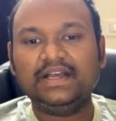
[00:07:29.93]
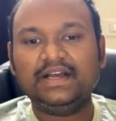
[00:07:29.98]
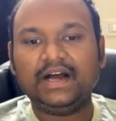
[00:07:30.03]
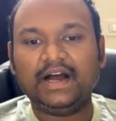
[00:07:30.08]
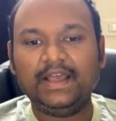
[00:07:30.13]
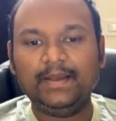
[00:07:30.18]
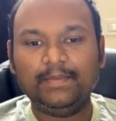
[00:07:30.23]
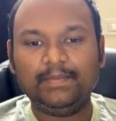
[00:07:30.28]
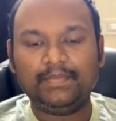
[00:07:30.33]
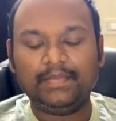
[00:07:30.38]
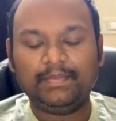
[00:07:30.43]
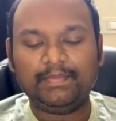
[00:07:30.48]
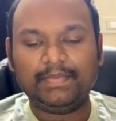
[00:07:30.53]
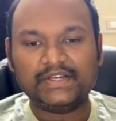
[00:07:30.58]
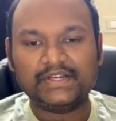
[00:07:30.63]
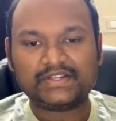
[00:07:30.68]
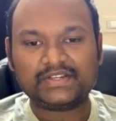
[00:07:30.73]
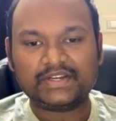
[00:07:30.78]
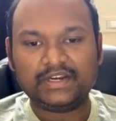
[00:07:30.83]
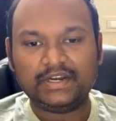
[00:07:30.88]
I
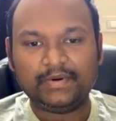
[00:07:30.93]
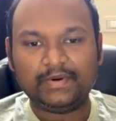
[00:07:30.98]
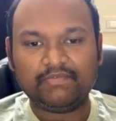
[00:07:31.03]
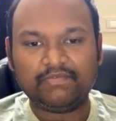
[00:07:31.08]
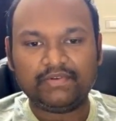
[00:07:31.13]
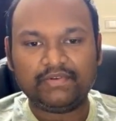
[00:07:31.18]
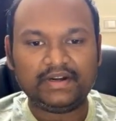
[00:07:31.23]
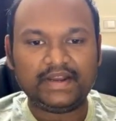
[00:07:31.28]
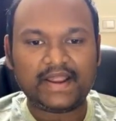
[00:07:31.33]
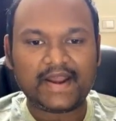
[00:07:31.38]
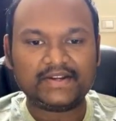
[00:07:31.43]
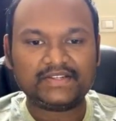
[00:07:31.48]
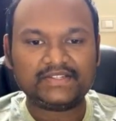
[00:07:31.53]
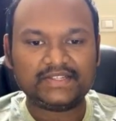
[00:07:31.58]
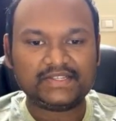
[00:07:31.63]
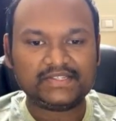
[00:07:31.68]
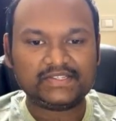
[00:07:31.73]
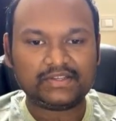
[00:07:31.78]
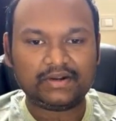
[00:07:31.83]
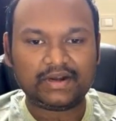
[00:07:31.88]
personally prefer
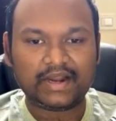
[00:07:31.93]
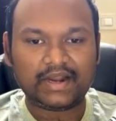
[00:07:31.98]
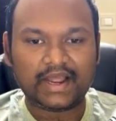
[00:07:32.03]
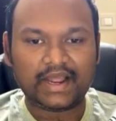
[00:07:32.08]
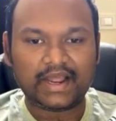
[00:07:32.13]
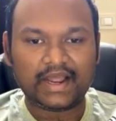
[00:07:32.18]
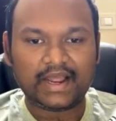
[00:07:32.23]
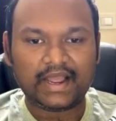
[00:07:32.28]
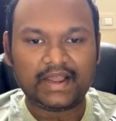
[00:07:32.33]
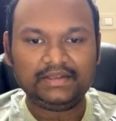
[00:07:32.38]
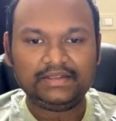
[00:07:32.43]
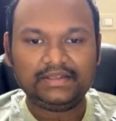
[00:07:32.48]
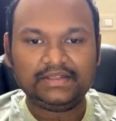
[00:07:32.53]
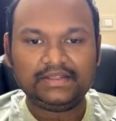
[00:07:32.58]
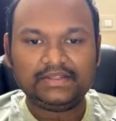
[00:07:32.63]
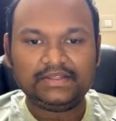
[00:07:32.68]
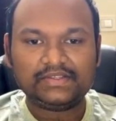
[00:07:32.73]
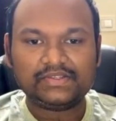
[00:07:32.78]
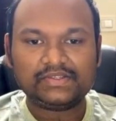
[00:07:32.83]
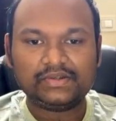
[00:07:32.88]
React.js or Angular.
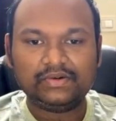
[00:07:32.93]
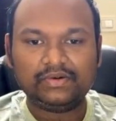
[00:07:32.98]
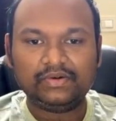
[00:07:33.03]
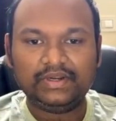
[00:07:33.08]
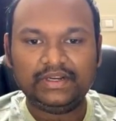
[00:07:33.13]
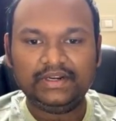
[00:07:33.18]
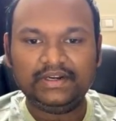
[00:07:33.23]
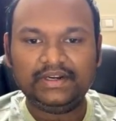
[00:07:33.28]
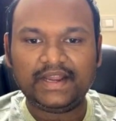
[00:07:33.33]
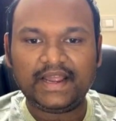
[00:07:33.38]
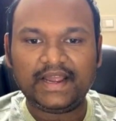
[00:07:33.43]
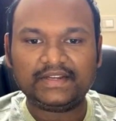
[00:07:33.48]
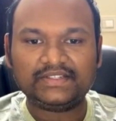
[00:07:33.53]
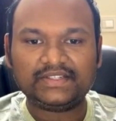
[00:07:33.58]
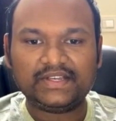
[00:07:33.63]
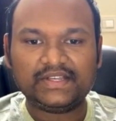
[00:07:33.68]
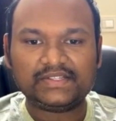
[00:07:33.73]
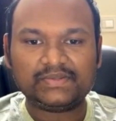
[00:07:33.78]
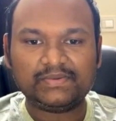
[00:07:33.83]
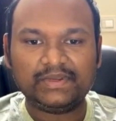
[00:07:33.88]
So in
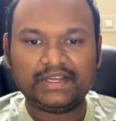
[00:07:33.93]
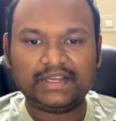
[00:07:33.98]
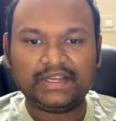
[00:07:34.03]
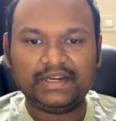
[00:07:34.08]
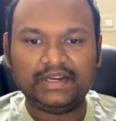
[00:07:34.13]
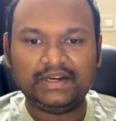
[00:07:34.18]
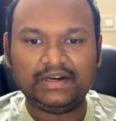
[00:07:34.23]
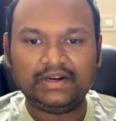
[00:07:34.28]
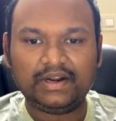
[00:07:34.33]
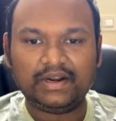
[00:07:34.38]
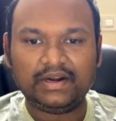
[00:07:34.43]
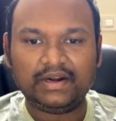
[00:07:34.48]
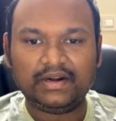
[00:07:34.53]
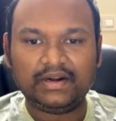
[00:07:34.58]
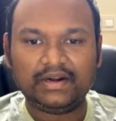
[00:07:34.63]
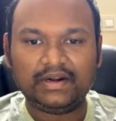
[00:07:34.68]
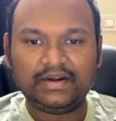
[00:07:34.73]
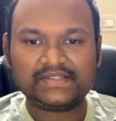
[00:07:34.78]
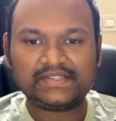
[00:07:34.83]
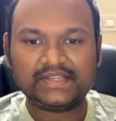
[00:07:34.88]
React.js we can learn on
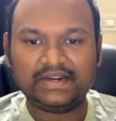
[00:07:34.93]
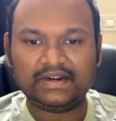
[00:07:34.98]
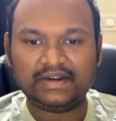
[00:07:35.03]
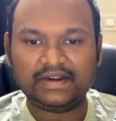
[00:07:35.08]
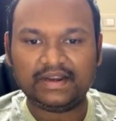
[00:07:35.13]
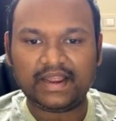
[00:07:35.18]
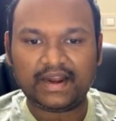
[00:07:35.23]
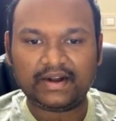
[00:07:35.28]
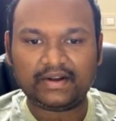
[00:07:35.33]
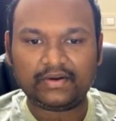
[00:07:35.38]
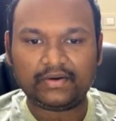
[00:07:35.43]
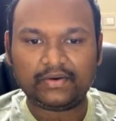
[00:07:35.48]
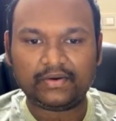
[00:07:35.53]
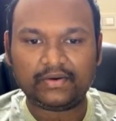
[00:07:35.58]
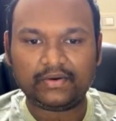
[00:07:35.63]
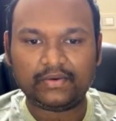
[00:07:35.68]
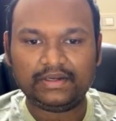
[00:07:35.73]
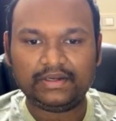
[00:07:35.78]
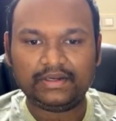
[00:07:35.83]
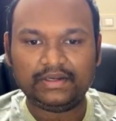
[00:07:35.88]
Redux and React
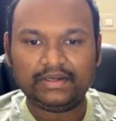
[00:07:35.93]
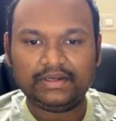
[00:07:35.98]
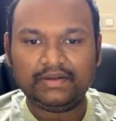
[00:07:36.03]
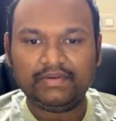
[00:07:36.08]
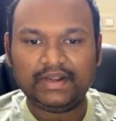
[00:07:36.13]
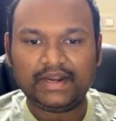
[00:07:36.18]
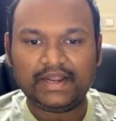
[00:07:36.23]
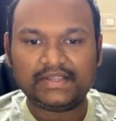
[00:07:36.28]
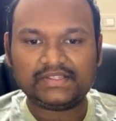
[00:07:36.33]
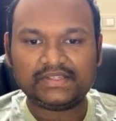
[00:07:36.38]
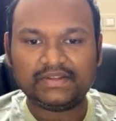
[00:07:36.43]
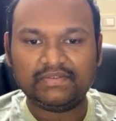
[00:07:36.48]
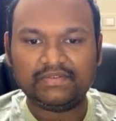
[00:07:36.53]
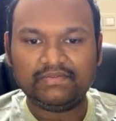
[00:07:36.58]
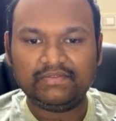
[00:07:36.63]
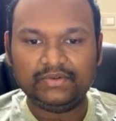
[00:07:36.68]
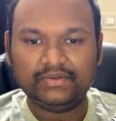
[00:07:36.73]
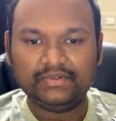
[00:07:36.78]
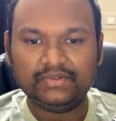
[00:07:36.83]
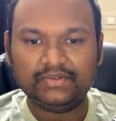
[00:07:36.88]
Router, whereas in
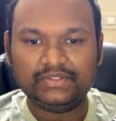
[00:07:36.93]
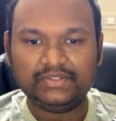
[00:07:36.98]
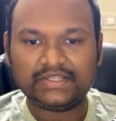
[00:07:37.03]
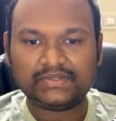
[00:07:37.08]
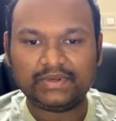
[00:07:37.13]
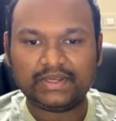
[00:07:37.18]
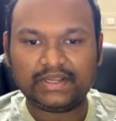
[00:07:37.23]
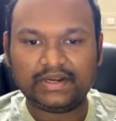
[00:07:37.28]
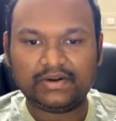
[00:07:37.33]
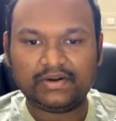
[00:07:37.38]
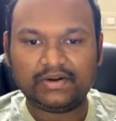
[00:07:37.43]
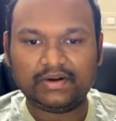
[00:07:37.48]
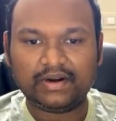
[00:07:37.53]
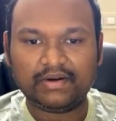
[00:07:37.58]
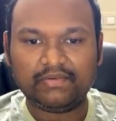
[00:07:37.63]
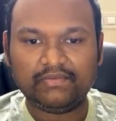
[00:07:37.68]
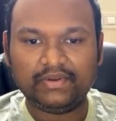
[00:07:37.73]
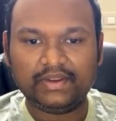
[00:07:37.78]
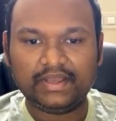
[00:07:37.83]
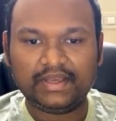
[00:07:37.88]
Vue.js we can learn
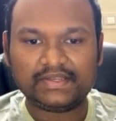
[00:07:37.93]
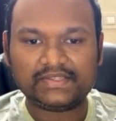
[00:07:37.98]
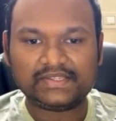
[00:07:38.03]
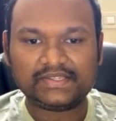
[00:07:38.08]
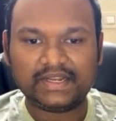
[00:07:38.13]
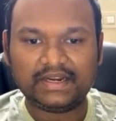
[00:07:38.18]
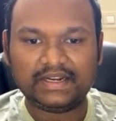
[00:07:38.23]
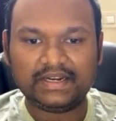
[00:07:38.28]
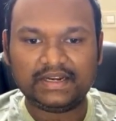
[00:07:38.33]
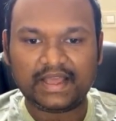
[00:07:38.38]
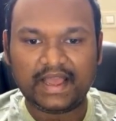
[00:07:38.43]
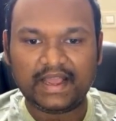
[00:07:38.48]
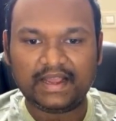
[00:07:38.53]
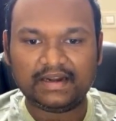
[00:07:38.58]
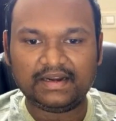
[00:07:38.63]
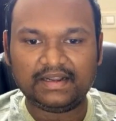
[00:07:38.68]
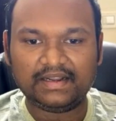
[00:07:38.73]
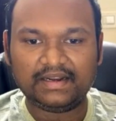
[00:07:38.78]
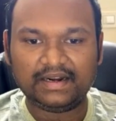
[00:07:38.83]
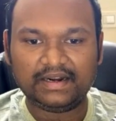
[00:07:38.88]
on Vuex, and in
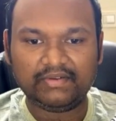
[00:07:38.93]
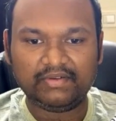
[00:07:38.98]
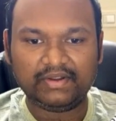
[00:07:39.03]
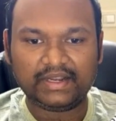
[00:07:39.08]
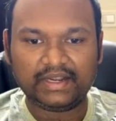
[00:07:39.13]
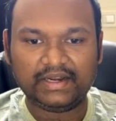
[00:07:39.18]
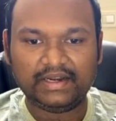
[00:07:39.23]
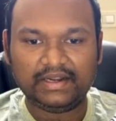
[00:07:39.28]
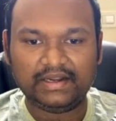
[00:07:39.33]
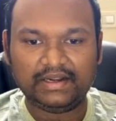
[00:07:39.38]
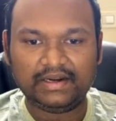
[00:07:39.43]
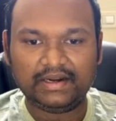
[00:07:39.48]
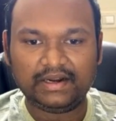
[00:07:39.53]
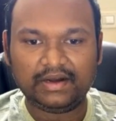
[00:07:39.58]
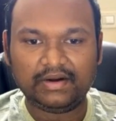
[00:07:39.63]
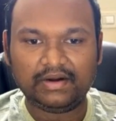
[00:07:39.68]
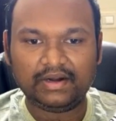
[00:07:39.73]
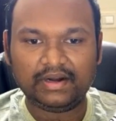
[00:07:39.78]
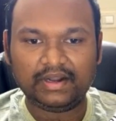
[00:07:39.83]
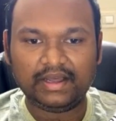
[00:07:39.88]
Angular we can learn
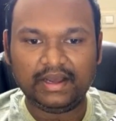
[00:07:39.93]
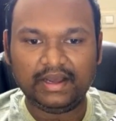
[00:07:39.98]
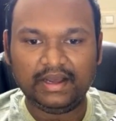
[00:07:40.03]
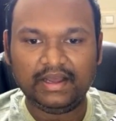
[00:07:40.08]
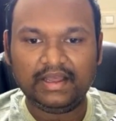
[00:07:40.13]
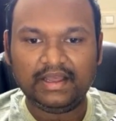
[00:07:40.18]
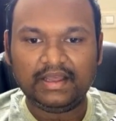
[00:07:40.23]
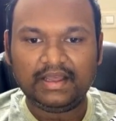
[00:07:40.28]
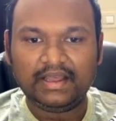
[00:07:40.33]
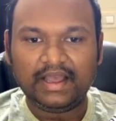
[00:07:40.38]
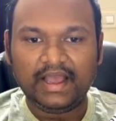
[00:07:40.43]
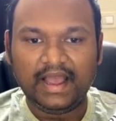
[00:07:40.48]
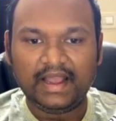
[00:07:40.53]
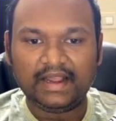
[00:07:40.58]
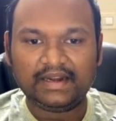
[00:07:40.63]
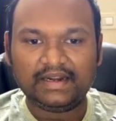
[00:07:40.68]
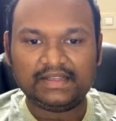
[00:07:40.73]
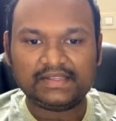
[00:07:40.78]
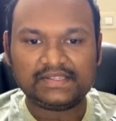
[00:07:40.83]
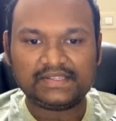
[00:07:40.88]
on
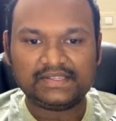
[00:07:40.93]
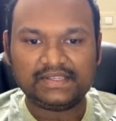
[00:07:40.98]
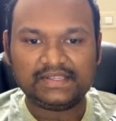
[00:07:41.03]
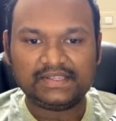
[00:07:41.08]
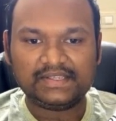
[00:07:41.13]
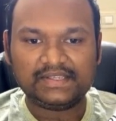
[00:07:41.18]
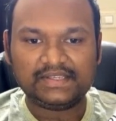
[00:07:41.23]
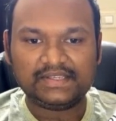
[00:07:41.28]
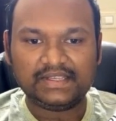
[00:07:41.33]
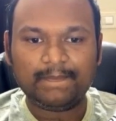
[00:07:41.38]
Angular CLI.